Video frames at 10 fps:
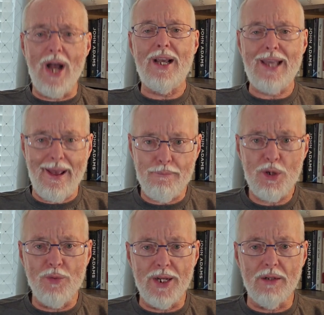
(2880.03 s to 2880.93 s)
can't be
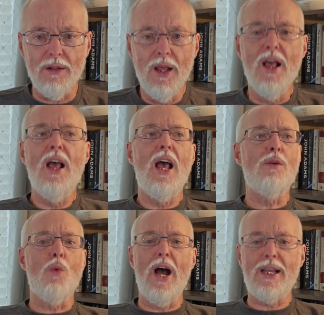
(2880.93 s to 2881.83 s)
real and
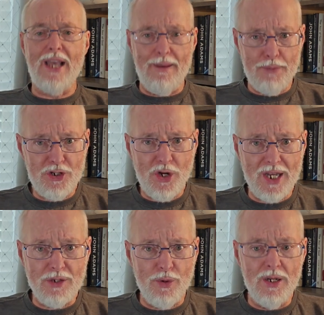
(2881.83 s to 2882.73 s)
why it can't be
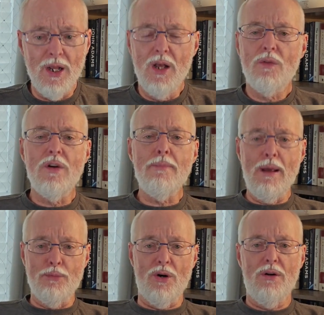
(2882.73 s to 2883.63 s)
genuine,
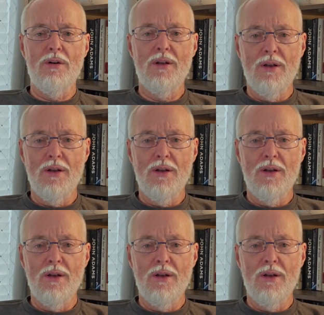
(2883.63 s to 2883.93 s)
remember,